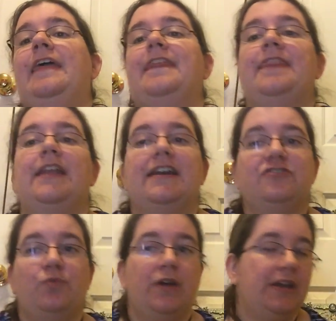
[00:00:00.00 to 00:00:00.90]
Then the
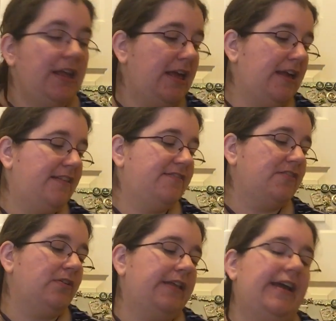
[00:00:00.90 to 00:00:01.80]
next one is
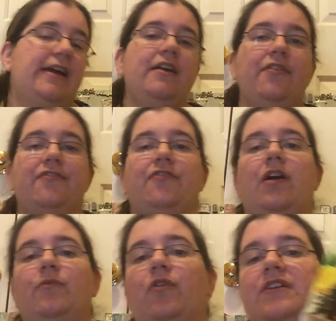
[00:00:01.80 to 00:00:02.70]
Soleil
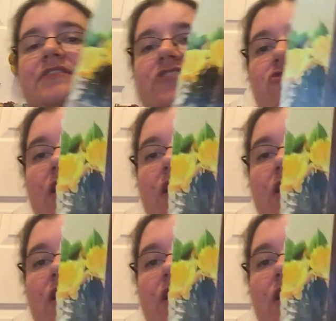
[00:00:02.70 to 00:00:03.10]
from Cross Stitch